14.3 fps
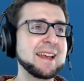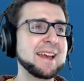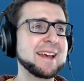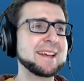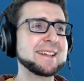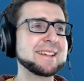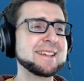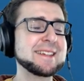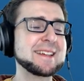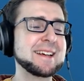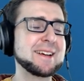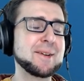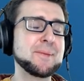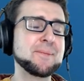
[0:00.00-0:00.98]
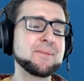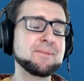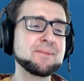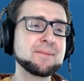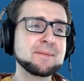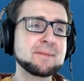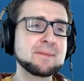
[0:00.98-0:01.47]
And
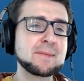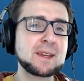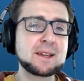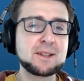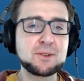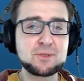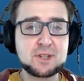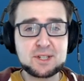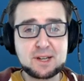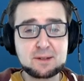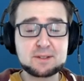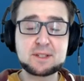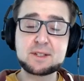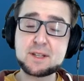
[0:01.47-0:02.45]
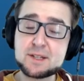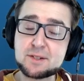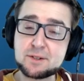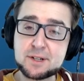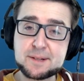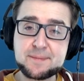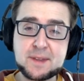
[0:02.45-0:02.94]
um, you should check out the
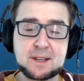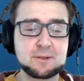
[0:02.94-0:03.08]
Discord,